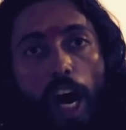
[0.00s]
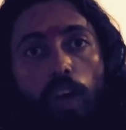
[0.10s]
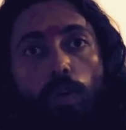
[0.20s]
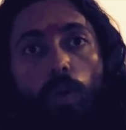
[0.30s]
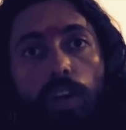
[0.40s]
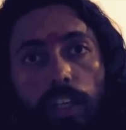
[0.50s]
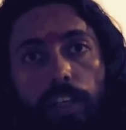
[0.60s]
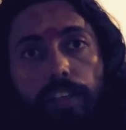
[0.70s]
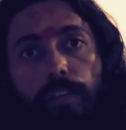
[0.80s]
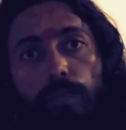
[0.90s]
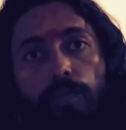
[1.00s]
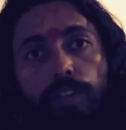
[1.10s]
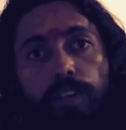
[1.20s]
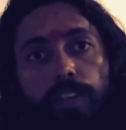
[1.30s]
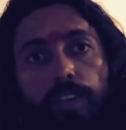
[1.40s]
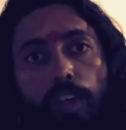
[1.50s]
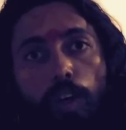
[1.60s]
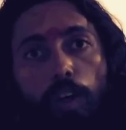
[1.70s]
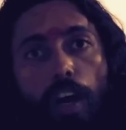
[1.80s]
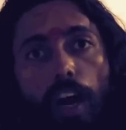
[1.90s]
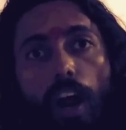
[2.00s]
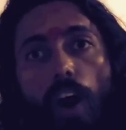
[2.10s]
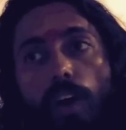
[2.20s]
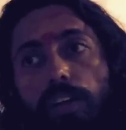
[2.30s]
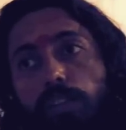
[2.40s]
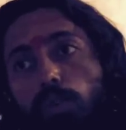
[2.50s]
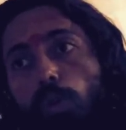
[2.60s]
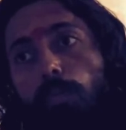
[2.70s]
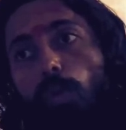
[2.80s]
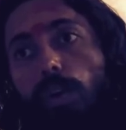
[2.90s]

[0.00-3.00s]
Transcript: and only allowed to